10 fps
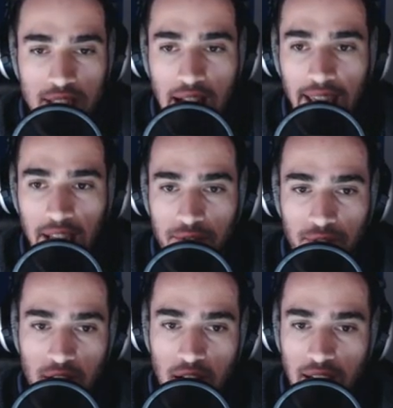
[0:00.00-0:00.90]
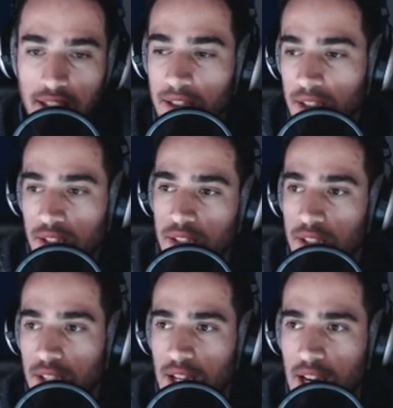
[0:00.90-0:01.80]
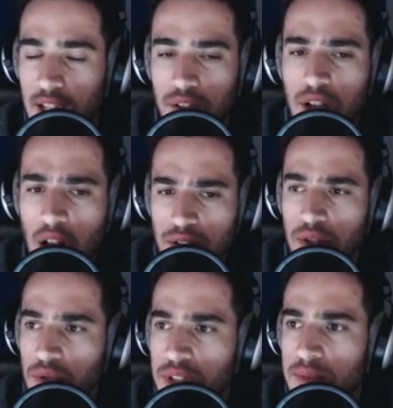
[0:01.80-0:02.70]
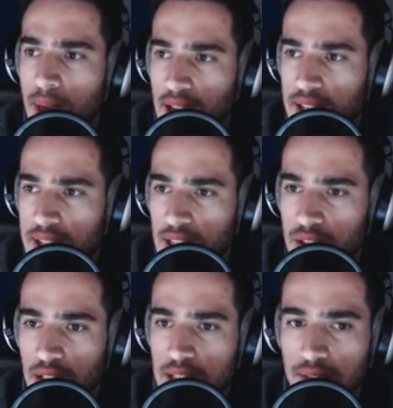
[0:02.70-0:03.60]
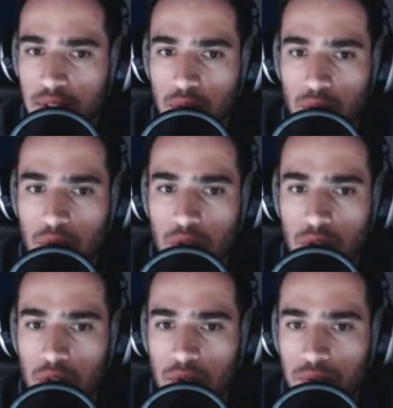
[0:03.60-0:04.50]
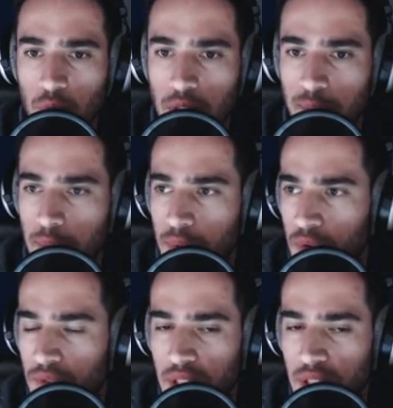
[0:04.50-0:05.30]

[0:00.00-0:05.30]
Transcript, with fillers: I can find. I could also use this magazine, so let's leave the roll of toilet paper over